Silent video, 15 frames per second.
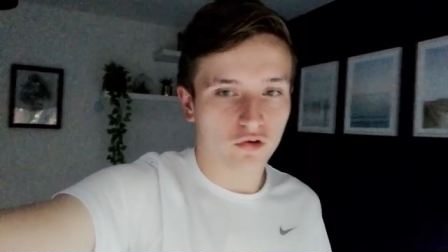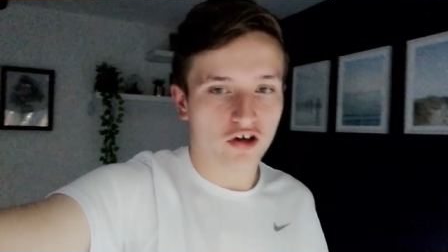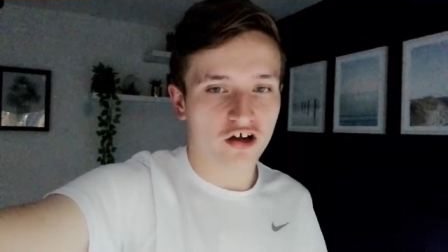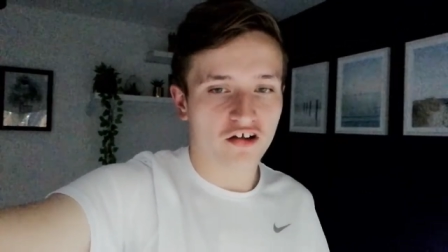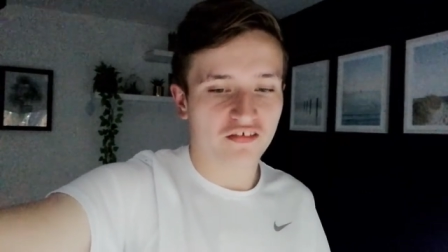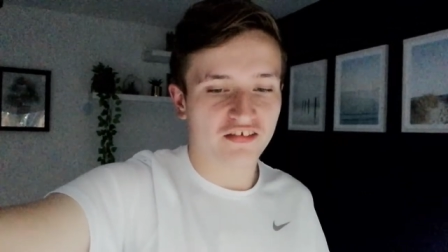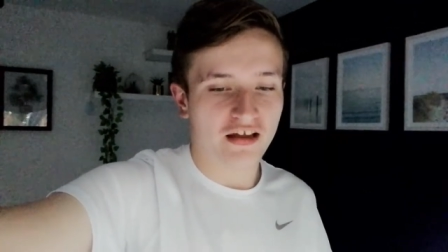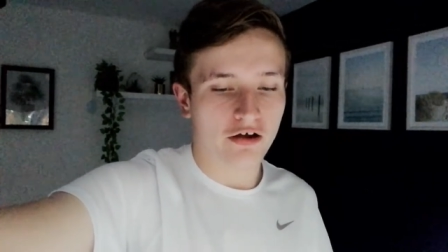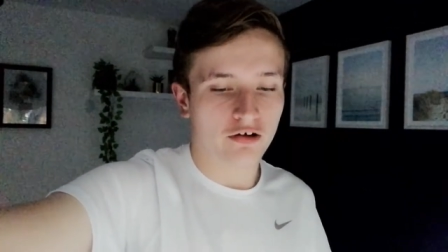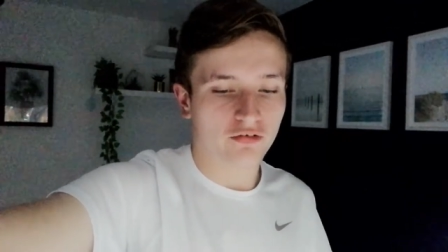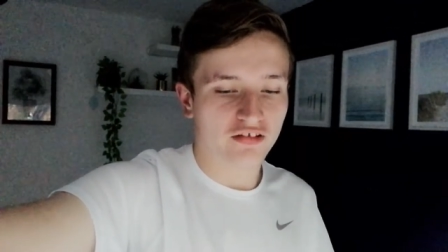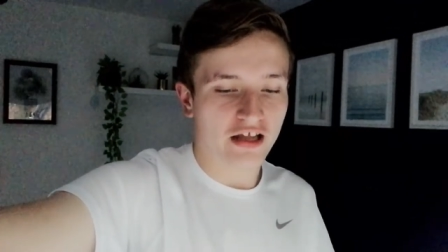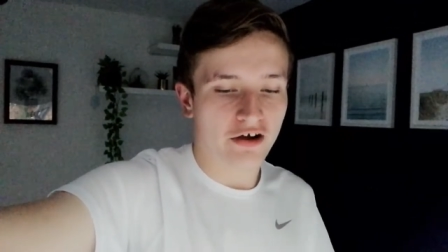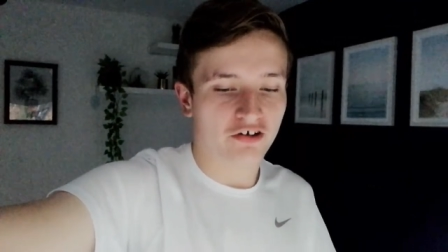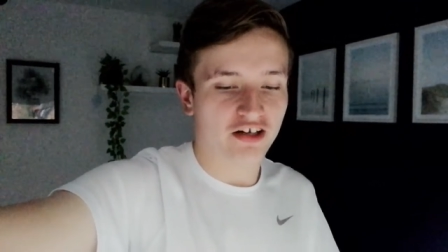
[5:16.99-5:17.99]
whereas now
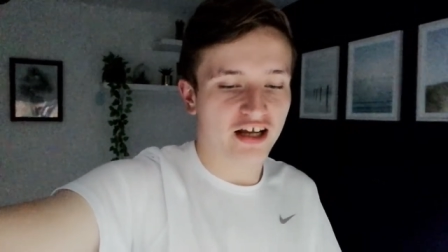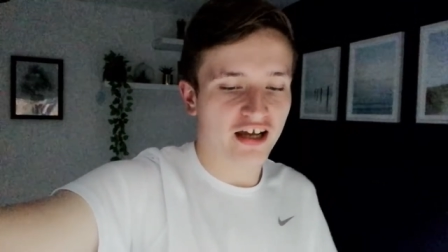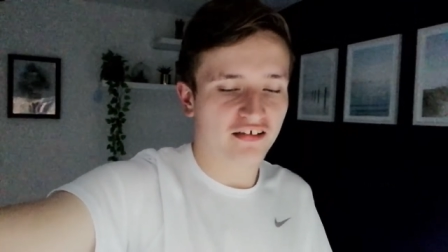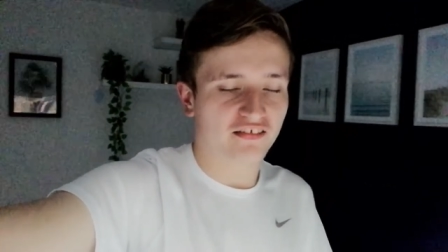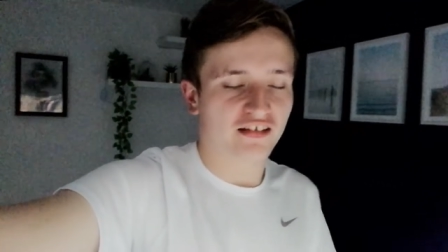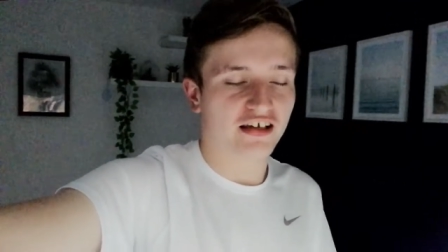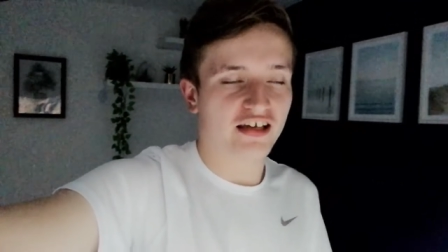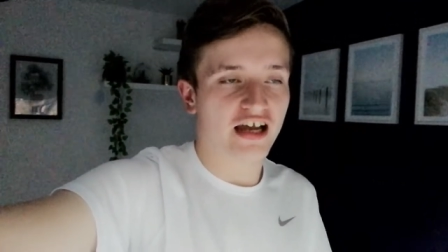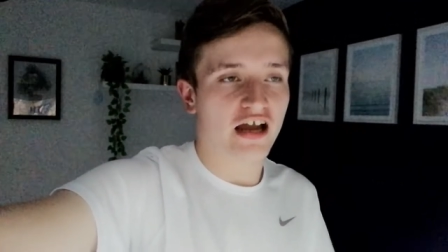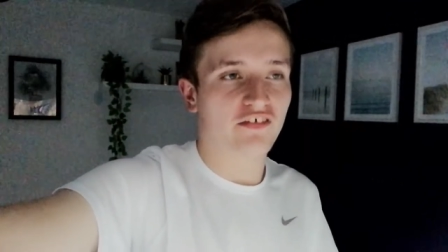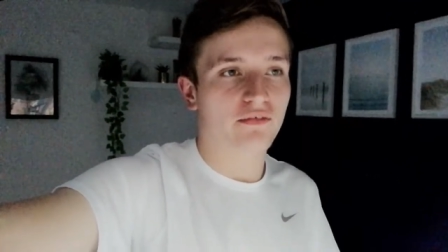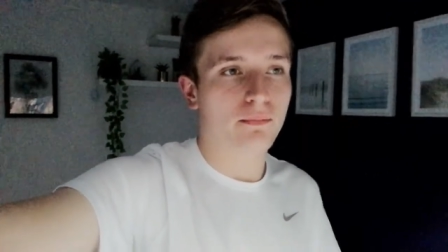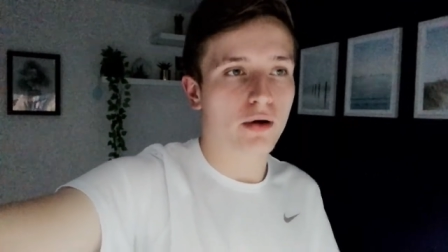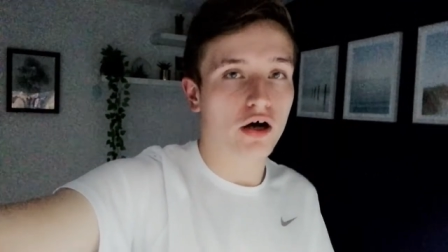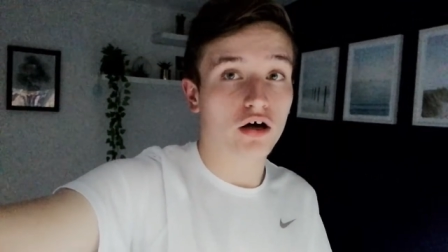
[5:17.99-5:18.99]
nowadays it's like kind
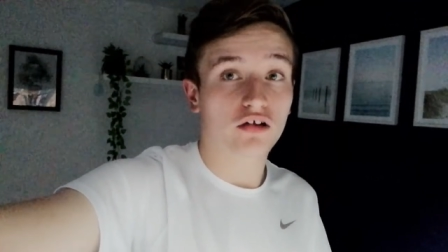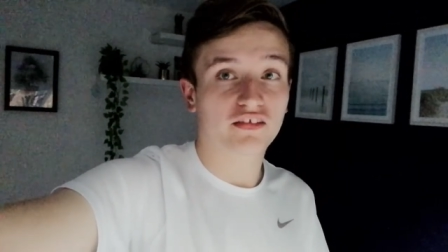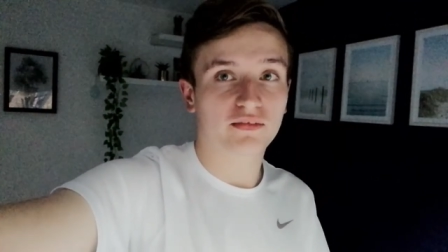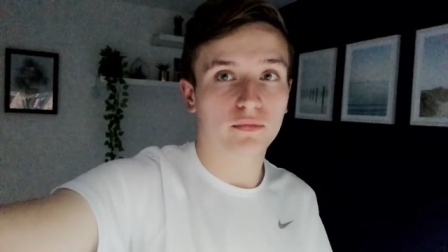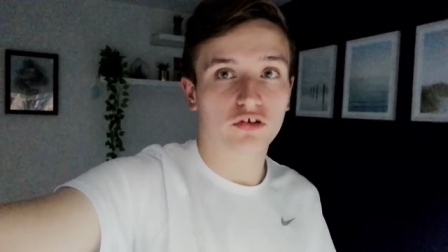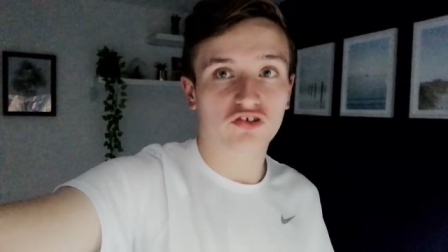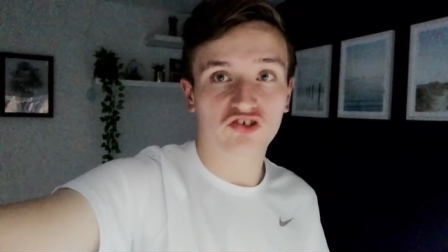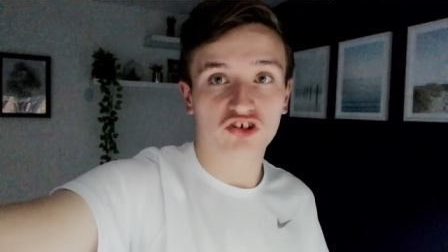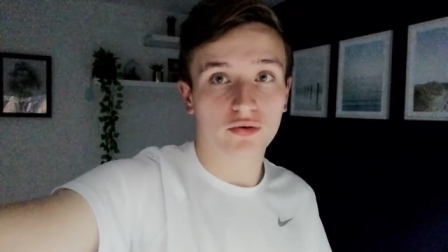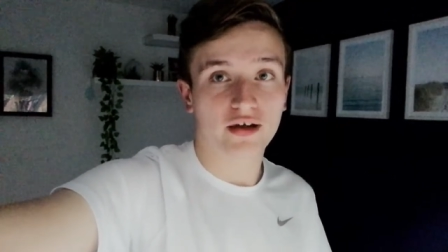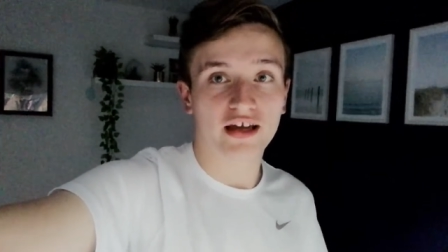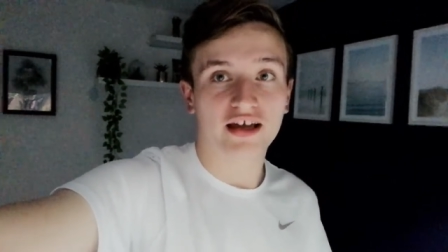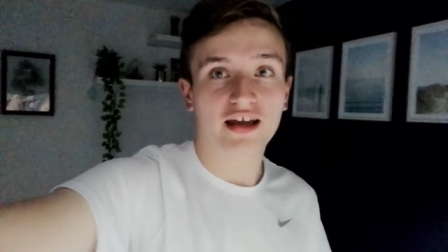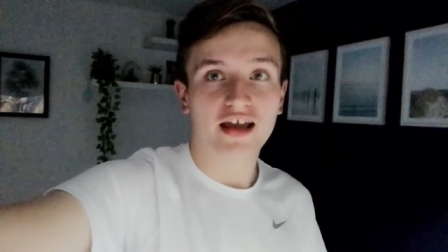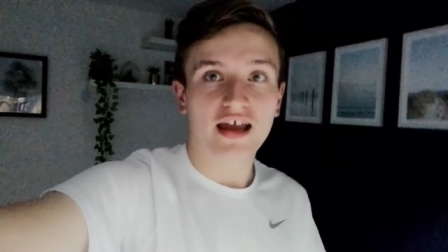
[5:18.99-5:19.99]
of impossible to do
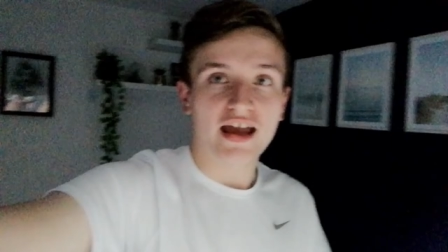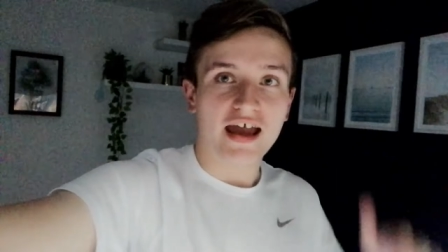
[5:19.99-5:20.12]
it.